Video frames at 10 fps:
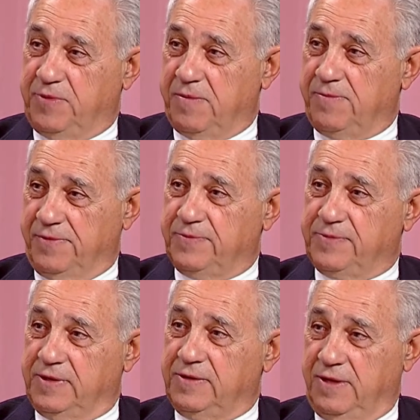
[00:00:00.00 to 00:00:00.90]
lights are brand
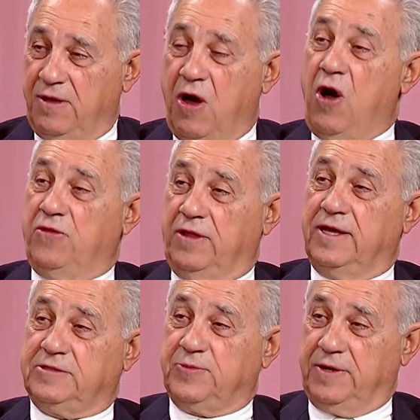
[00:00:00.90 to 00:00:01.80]
new. Uh, lights oh, got lights
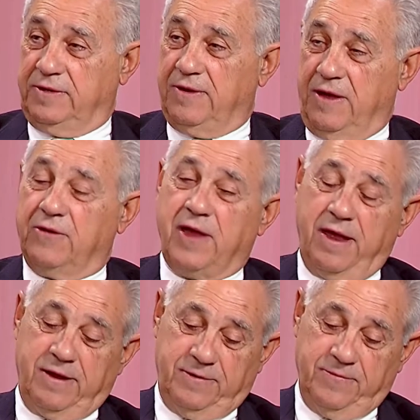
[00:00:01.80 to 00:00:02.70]
done just before okay.
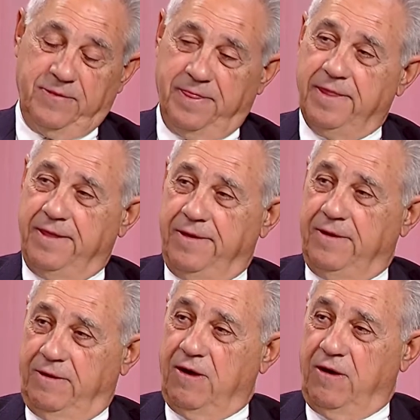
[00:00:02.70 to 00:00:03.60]
just before COVID.
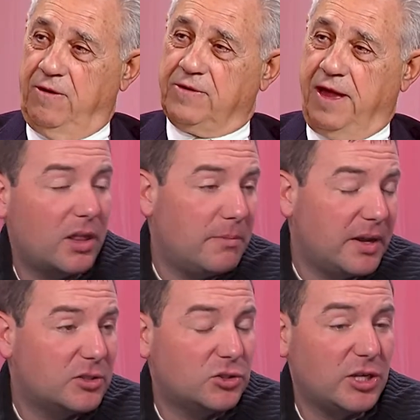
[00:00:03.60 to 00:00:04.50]
So oh, uh, okay. uh, of the
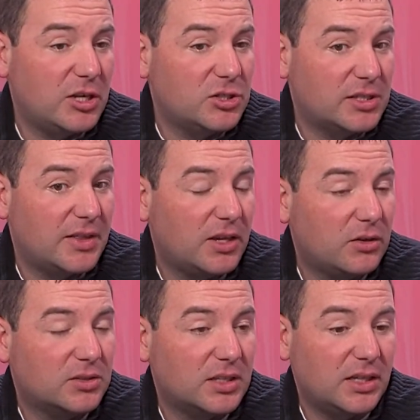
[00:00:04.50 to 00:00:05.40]
biggest changes I think
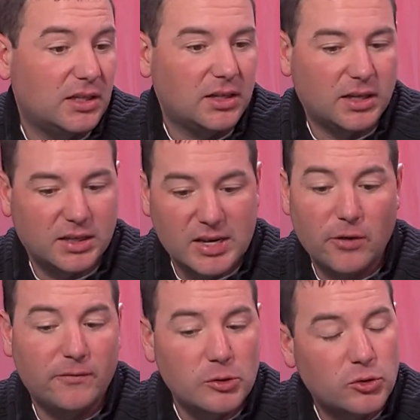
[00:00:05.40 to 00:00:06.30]
you'll see in the
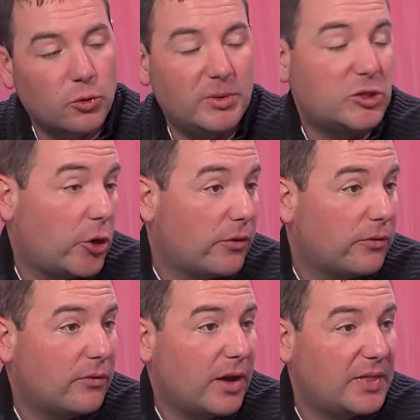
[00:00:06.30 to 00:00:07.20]
near future will be
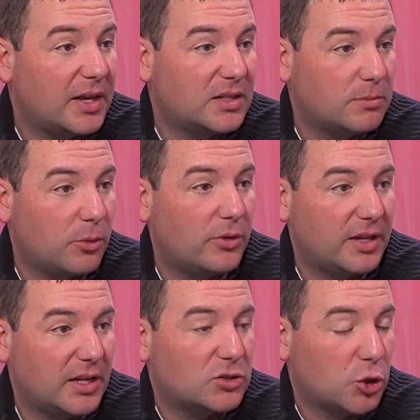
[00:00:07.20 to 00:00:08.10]
turf. I think it's important
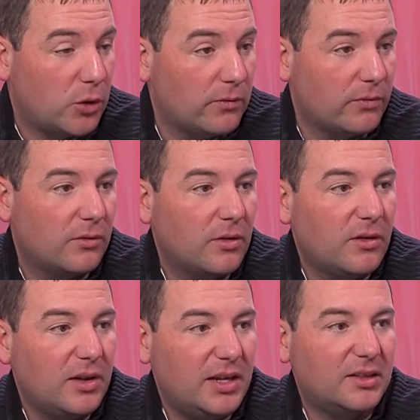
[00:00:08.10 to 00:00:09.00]
to get turf
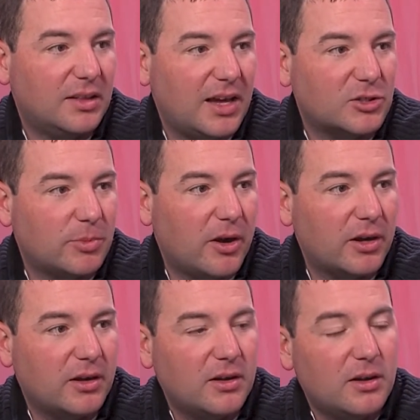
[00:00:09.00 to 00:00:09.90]
into LeLacheur
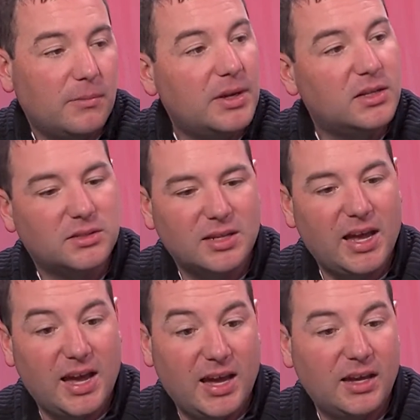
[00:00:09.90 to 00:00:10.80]
Park because
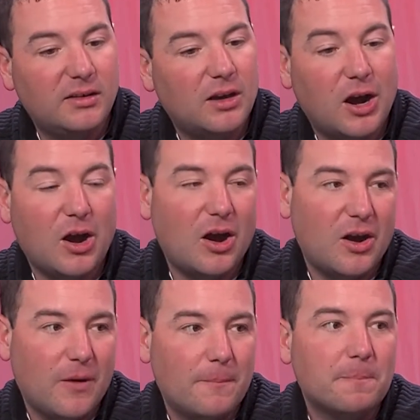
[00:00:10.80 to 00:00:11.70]
a versus our, uh,
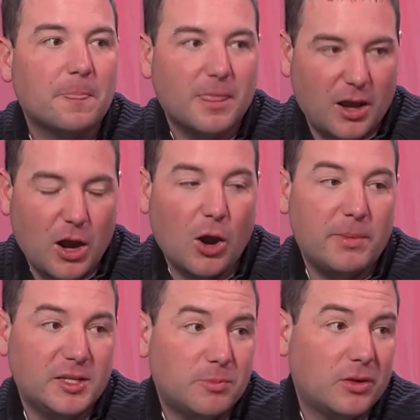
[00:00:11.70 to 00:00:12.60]
grass. Our
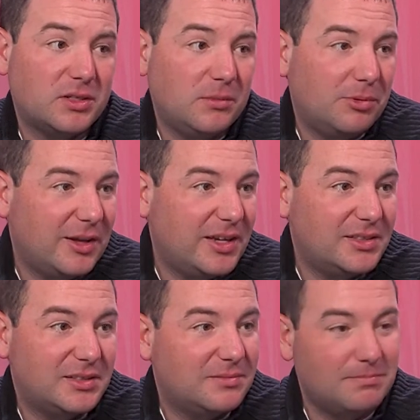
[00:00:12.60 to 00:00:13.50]
baseball team
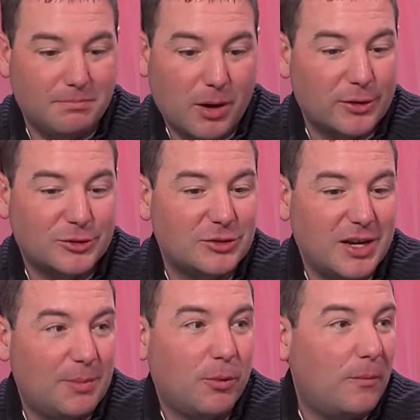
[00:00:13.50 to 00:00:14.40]
plays March,
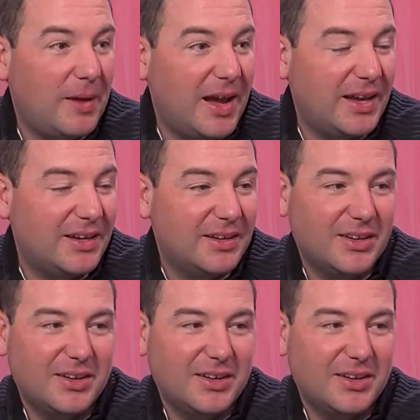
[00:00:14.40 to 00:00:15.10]
April, May